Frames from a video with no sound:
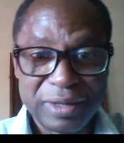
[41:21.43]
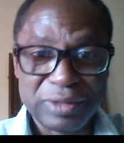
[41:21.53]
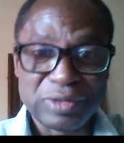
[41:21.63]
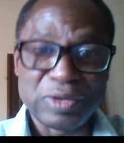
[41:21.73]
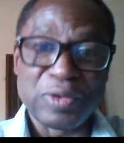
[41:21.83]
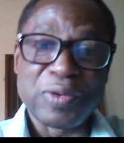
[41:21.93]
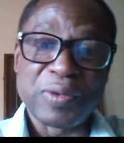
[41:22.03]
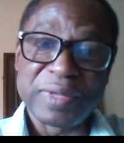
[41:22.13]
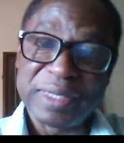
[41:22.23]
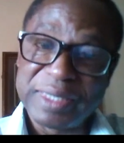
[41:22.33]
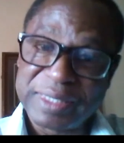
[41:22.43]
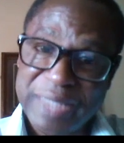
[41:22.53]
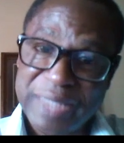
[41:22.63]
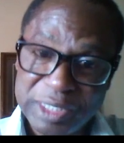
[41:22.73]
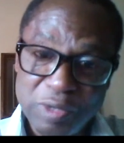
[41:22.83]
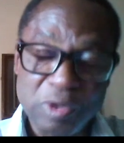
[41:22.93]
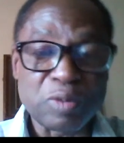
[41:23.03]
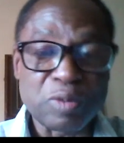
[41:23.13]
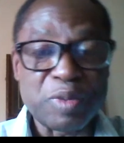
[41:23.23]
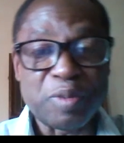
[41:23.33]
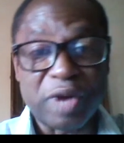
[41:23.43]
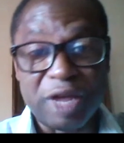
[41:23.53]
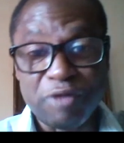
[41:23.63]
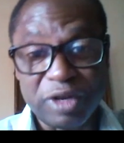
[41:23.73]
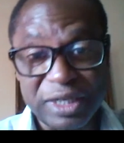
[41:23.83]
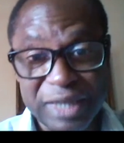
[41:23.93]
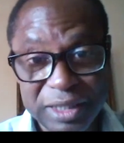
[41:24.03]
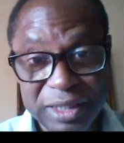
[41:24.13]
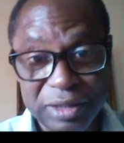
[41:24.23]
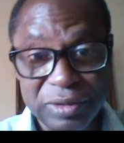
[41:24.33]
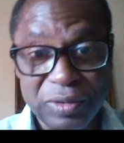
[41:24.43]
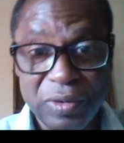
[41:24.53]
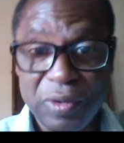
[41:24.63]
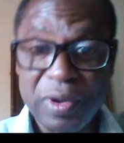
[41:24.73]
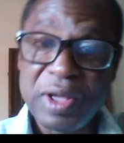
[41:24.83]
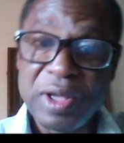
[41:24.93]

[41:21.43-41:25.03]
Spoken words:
So the taxi also, people avoid the taxi to go.